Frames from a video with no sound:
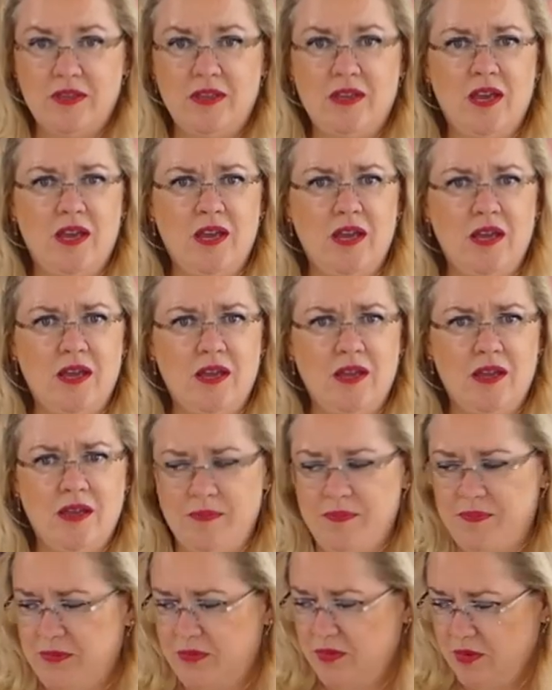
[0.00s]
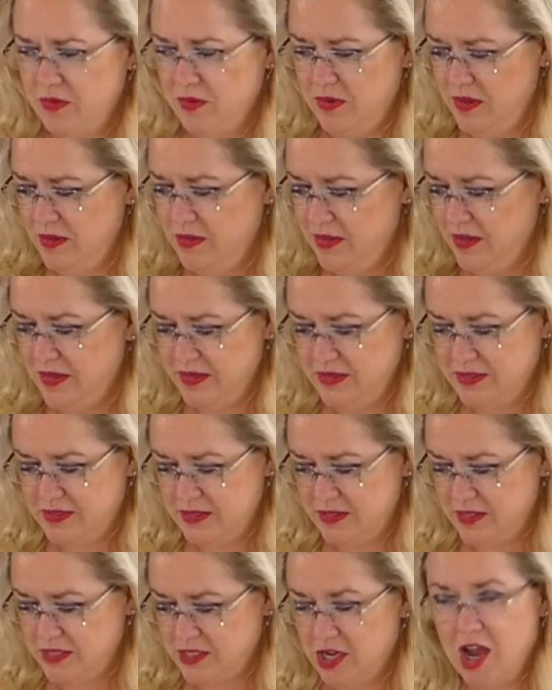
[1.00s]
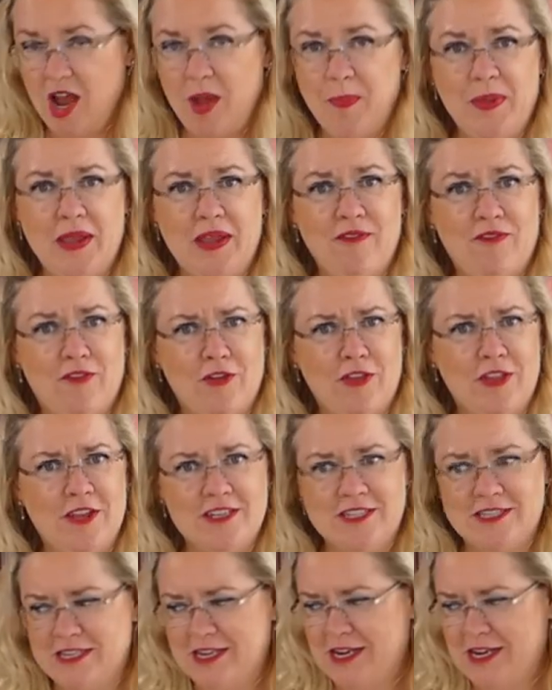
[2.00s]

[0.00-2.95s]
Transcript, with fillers: Yum! So in this, the topping for this